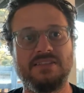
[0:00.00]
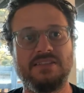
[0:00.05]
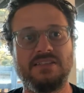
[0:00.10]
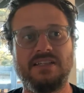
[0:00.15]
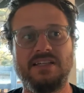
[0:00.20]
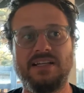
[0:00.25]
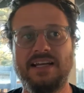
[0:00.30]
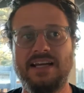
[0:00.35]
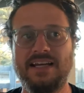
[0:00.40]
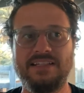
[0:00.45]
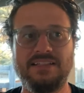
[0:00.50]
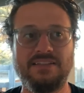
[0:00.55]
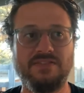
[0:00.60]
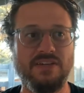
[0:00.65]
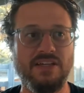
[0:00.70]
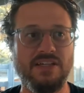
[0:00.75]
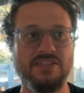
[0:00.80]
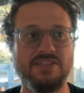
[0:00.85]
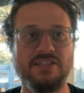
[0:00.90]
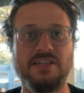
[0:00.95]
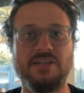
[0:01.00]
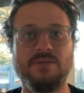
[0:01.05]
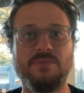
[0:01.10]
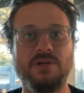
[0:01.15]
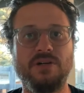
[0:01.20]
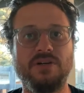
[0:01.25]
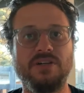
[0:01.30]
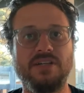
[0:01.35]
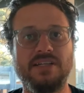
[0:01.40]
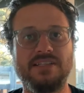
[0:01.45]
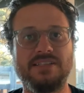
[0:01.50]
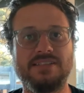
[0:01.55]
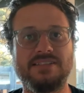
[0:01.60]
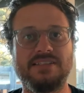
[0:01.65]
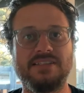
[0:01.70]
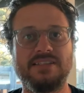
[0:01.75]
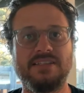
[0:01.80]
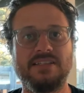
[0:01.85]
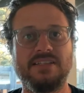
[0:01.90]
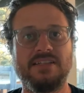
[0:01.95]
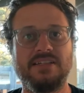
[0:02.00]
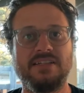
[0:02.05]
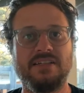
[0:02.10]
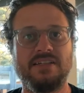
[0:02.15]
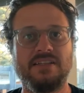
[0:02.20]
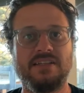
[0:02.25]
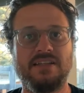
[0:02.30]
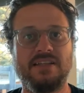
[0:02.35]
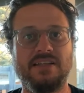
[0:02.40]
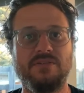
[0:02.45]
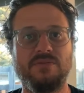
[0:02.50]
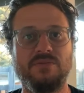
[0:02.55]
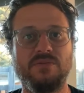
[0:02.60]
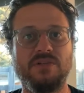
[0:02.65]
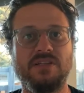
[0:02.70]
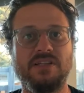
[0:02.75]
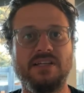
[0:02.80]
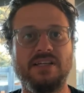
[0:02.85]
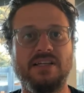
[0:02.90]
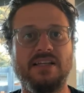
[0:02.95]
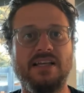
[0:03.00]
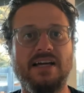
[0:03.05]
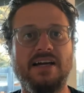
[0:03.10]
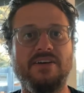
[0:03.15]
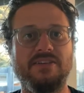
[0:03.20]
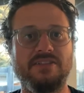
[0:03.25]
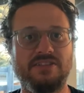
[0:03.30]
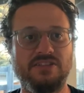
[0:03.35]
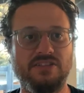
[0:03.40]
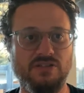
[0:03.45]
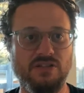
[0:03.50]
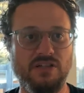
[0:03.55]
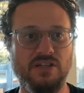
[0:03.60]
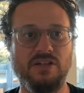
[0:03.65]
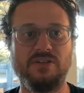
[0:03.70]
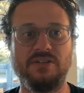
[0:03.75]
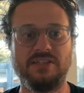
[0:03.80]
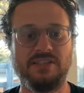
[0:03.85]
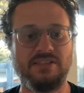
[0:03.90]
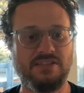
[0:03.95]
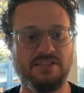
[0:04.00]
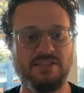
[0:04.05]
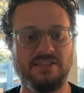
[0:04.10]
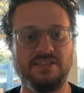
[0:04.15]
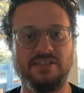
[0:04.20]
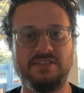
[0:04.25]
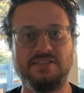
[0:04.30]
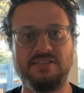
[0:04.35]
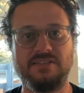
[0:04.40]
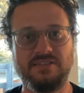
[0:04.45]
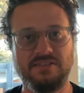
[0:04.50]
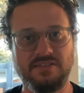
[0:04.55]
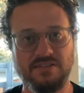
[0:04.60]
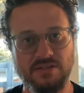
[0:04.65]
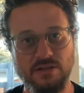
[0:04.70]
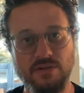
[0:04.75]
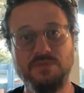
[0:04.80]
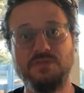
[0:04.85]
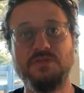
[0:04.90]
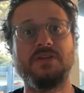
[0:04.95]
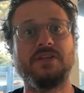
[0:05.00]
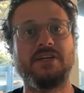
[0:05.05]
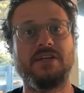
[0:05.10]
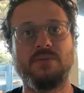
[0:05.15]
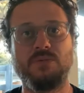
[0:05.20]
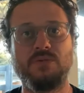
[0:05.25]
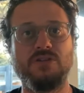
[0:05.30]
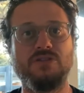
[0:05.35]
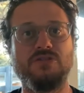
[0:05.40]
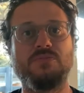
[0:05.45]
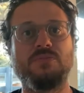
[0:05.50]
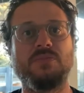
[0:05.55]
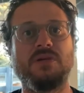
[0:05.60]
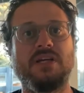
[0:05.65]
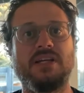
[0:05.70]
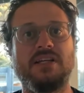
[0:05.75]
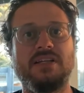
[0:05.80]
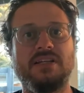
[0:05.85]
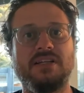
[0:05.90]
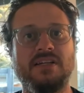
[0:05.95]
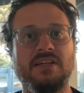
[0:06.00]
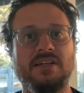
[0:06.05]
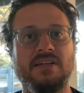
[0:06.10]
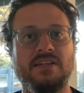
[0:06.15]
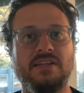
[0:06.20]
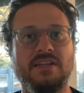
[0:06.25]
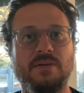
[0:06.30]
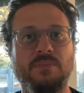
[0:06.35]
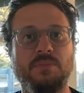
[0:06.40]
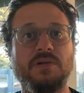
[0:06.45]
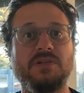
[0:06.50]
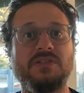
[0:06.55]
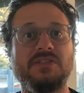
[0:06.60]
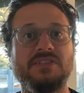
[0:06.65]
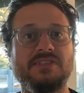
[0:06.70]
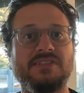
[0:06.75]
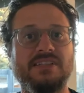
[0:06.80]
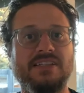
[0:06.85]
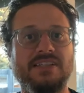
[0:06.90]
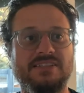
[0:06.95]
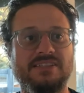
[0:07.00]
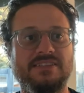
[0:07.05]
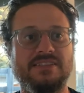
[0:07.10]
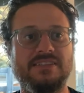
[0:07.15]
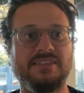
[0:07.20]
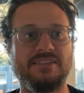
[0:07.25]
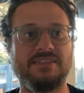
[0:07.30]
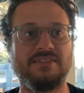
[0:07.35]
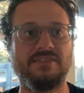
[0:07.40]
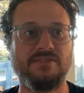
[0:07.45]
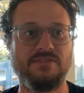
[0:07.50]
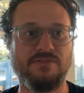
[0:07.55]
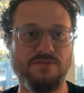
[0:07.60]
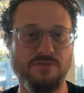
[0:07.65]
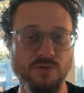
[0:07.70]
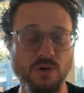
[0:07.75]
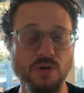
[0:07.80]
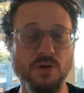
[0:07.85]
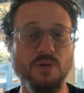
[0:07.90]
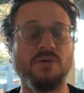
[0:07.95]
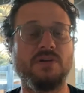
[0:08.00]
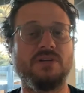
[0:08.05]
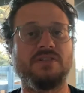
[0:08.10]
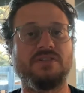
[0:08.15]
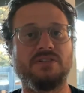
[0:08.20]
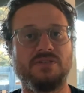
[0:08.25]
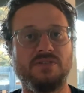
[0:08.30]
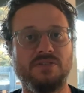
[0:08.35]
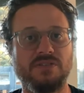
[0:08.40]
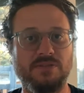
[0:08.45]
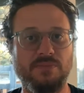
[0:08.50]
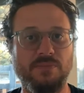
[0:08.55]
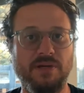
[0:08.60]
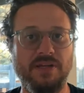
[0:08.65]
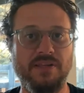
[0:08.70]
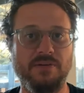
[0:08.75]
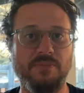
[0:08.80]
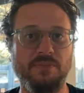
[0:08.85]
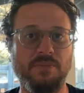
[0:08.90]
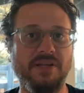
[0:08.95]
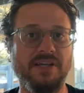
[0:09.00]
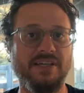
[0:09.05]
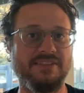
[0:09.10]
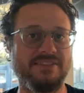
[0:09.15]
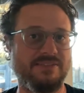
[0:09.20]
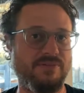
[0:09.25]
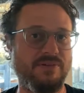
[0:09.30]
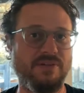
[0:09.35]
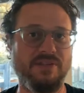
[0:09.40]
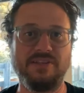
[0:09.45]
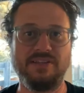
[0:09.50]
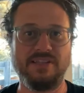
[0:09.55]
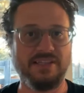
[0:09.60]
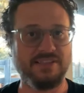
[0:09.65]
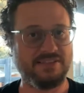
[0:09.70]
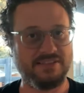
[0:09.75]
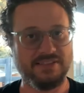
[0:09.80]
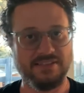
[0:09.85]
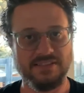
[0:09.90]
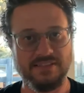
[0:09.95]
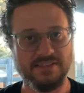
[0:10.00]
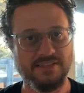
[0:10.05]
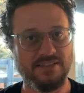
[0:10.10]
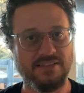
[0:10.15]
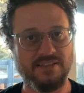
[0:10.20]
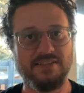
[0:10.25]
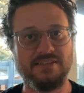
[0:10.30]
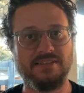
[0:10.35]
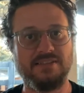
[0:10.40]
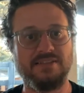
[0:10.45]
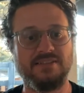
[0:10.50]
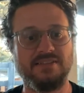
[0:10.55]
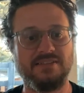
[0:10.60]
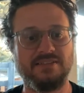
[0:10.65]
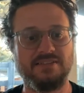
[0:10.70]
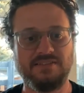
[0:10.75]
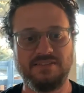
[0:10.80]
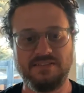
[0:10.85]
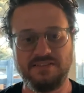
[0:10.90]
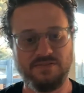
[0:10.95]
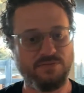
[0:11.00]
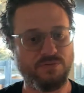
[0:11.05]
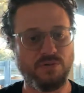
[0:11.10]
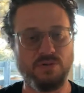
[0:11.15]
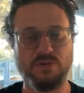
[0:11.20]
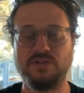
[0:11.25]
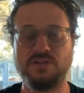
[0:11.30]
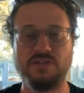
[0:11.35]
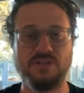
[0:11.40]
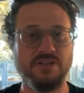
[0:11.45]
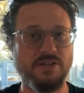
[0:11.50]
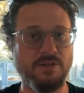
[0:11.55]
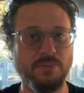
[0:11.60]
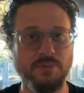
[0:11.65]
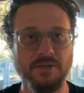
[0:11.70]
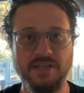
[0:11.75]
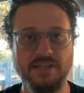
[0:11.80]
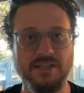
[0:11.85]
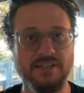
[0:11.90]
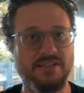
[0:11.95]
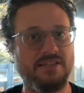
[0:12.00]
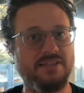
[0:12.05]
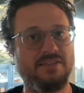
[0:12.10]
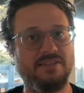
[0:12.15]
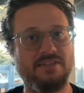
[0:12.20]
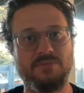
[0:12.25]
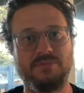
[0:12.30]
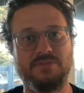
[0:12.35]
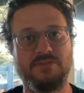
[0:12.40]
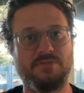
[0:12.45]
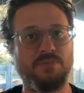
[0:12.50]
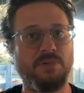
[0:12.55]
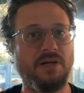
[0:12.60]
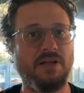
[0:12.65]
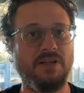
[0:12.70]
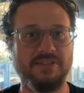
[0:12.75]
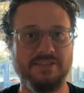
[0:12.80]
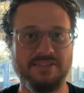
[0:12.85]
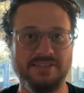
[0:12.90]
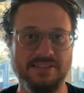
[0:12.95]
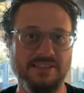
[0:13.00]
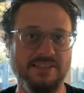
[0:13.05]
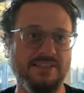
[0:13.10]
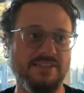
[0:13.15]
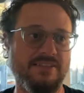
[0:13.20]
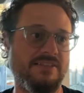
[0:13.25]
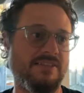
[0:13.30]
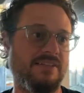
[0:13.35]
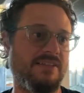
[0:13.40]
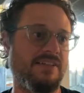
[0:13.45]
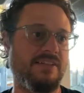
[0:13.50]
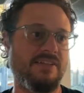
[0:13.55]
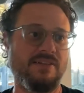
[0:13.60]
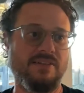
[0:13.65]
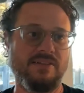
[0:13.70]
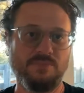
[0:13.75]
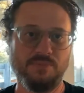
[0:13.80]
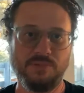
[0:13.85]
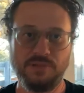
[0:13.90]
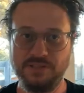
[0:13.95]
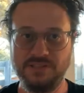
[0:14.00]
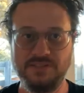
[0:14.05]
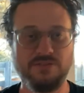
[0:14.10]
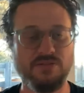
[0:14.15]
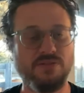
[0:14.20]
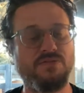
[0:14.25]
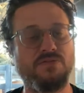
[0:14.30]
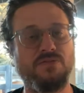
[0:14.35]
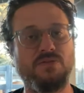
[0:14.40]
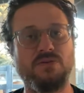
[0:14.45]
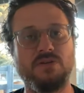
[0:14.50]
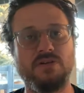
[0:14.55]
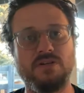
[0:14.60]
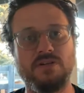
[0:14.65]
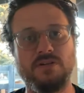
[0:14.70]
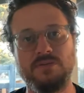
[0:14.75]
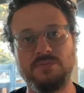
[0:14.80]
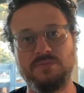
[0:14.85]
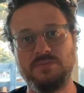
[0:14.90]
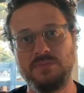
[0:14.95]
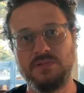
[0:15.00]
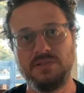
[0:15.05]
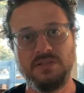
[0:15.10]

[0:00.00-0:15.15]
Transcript: and activation components that really allow it to grow into hopefully a movement that pushes us forward towards a better place. And whether that's uh, just forward a little bit in terms of policy, police reform,